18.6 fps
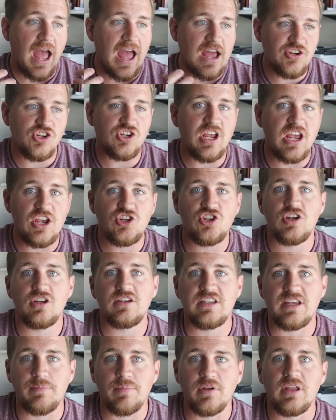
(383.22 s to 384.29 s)

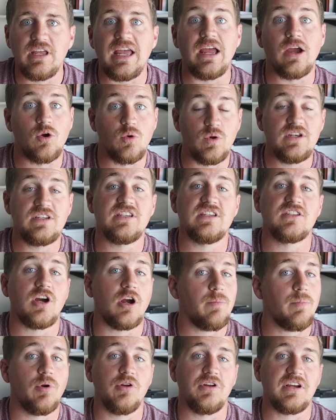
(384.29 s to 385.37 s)
education typically increases
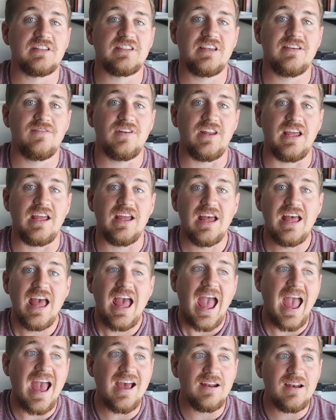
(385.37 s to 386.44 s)
our productivity,
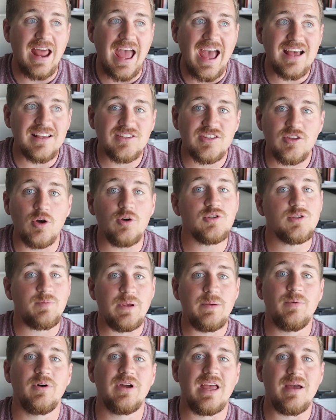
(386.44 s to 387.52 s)
and as those
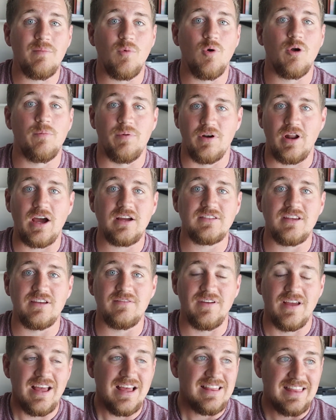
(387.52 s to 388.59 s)
people get more
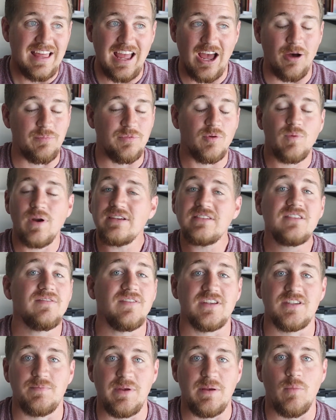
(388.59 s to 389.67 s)
productive, they help the rest
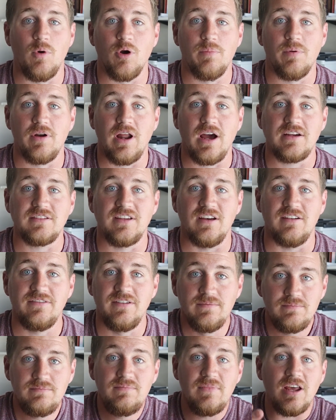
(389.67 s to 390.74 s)
of us be more
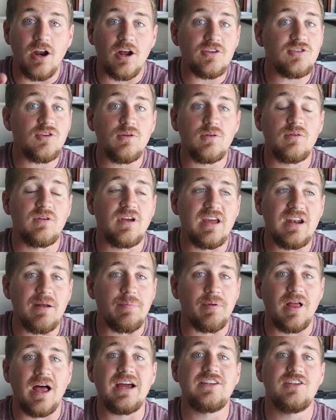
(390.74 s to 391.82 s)
productive. It also can
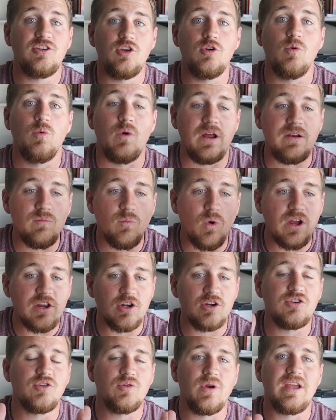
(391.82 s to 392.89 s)
apply to you in what
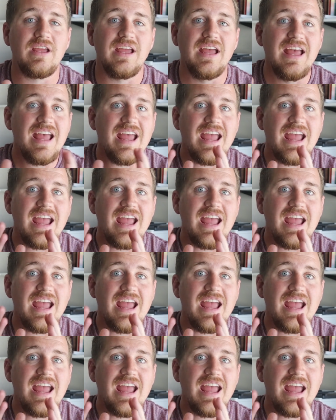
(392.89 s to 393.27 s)
you're doing